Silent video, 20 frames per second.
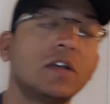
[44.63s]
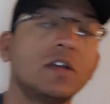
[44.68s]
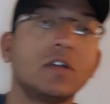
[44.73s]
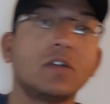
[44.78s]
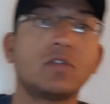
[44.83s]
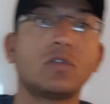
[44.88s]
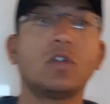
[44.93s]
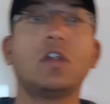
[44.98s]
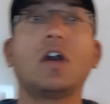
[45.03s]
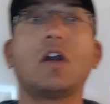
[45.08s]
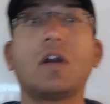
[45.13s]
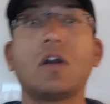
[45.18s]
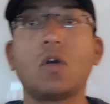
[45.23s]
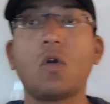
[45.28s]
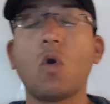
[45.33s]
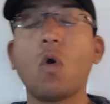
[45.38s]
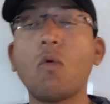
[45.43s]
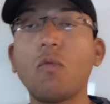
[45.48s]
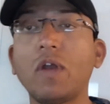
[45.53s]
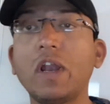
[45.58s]
So the
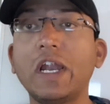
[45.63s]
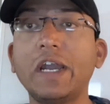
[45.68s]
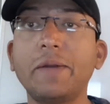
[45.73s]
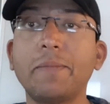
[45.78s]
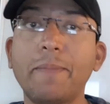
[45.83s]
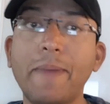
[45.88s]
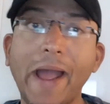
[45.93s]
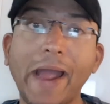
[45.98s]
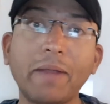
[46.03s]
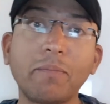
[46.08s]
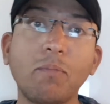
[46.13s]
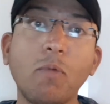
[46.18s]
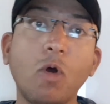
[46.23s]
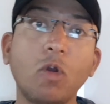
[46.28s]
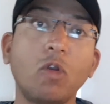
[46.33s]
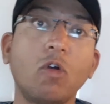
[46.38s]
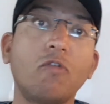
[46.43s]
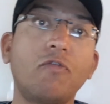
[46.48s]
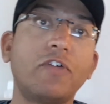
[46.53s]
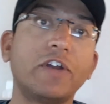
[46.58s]
covalent
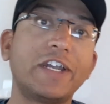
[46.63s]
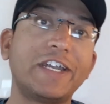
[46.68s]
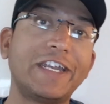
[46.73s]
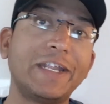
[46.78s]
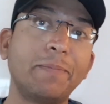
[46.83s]
backbone of a